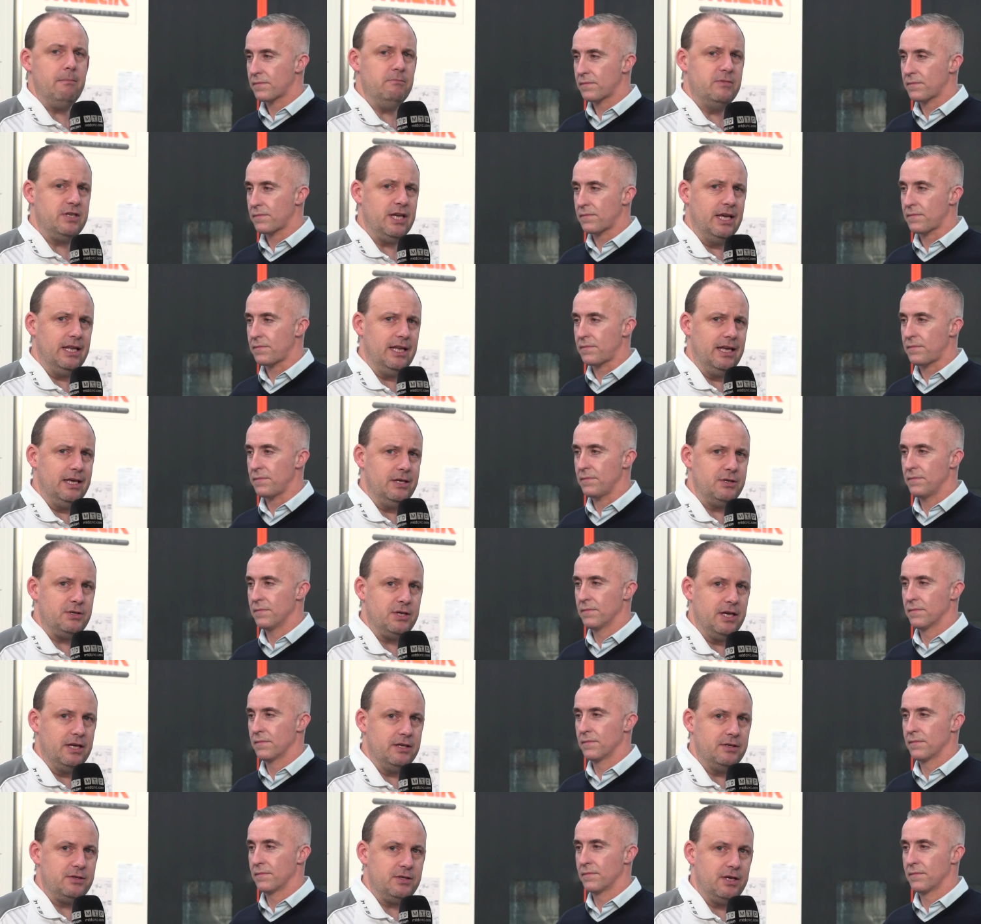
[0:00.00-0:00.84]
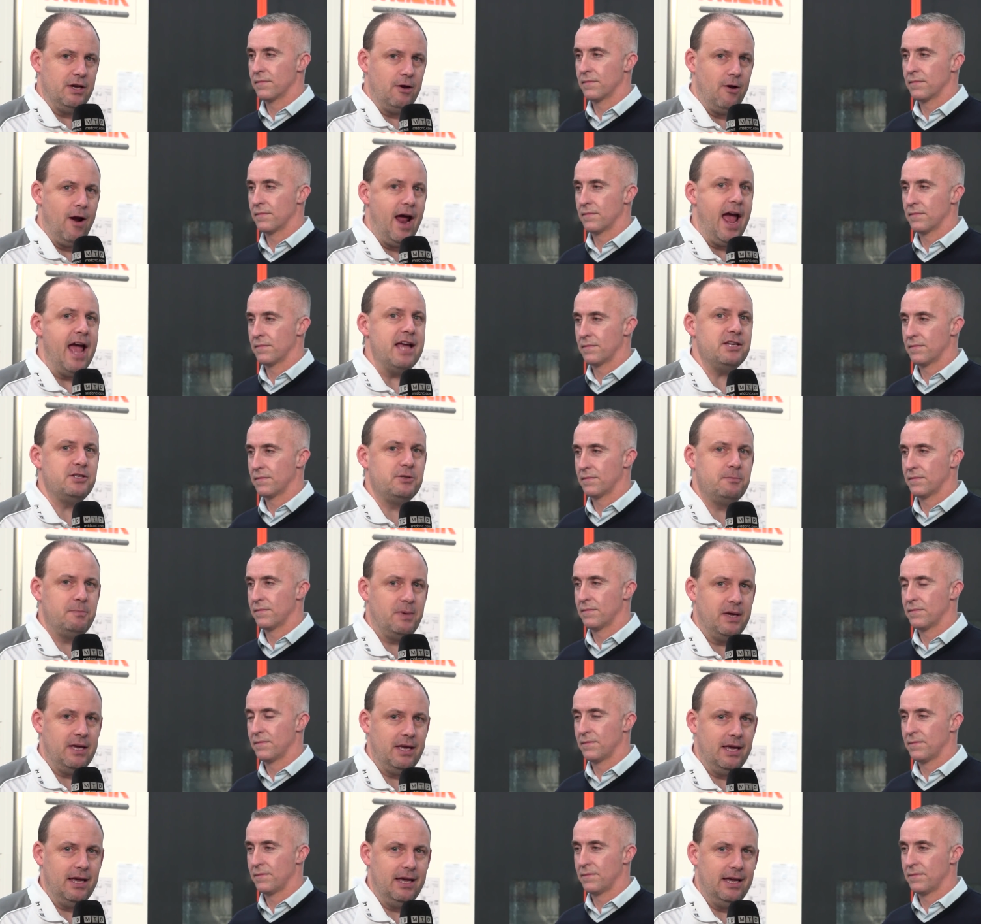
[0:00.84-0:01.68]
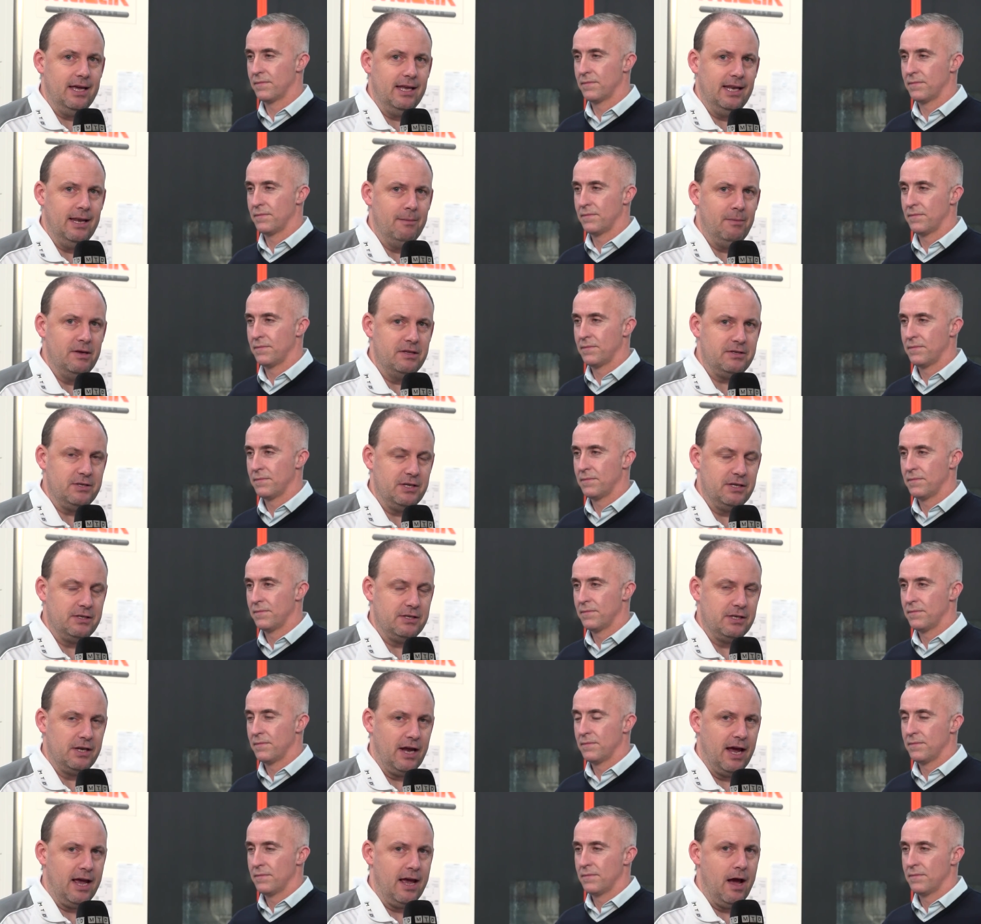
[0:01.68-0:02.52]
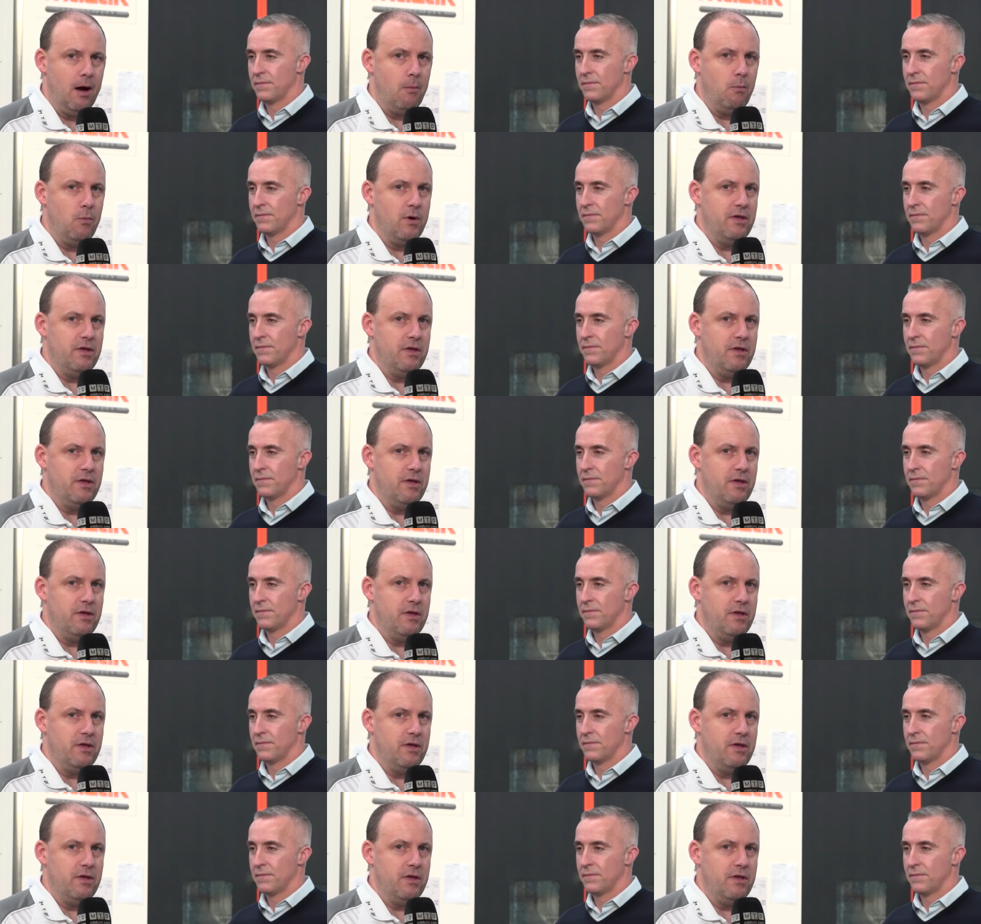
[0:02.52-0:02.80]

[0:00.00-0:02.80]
Speaker 1: MTD CNC are SPE Limited today. I'm